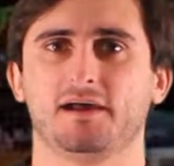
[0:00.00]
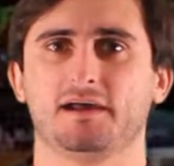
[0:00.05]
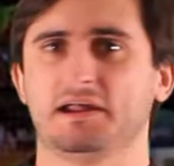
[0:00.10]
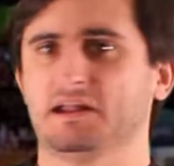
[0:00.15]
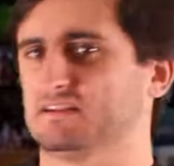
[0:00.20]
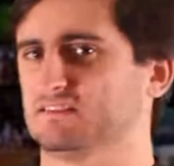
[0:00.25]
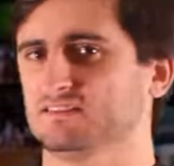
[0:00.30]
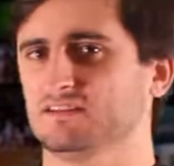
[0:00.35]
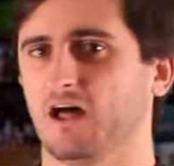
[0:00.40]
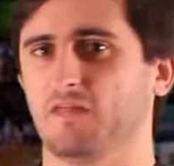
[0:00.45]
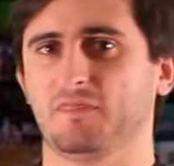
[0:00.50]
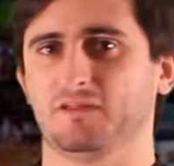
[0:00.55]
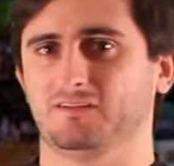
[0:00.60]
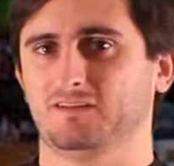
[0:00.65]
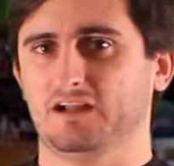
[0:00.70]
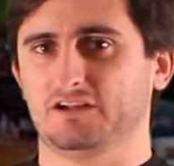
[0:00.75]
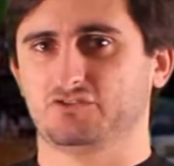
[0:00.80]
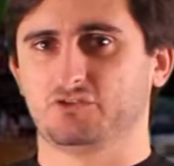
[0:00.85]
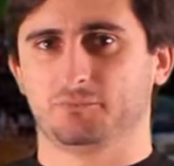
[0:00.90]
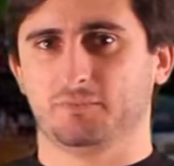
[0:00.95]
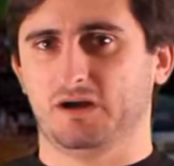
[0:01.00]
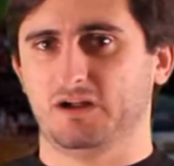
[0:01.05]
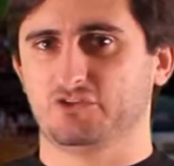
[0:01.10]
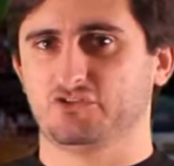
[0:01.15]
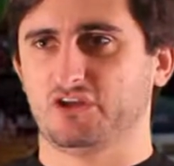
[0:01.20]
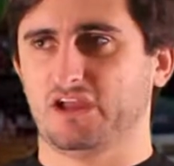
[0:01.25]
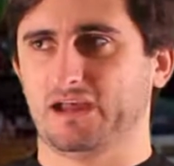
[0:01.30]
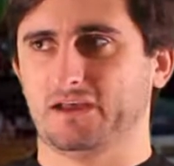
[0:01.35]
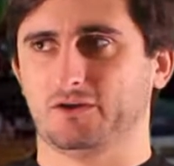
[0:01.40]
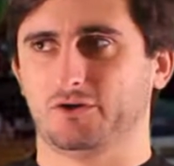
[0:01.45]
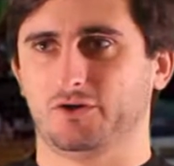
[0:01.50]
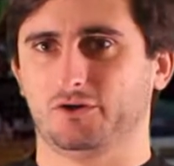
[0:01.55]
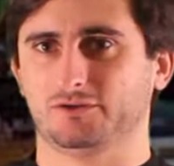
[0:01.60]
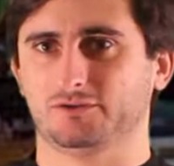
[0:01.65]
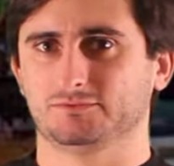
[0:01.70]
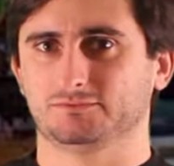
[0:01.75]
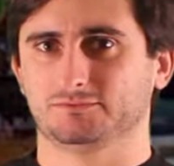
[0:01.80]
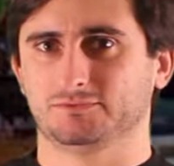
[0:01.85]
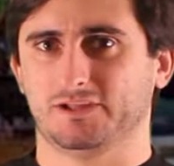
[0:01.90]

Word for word: it's nothing like jumanji at all